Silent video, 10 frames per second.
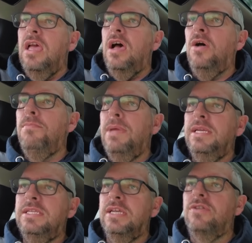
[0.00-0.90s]
I'm
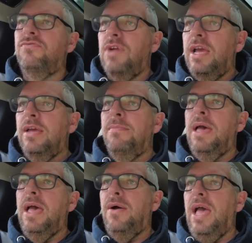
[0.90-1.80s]
meeting Graham,
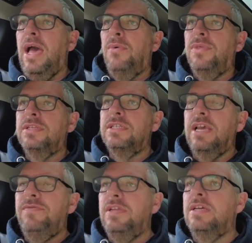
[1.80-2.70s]
our health and
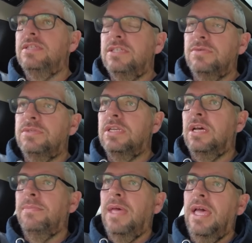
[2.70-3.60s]
safety consultant
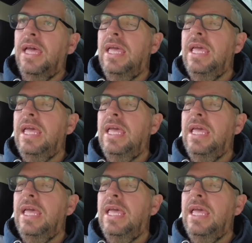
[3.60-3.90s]
up there.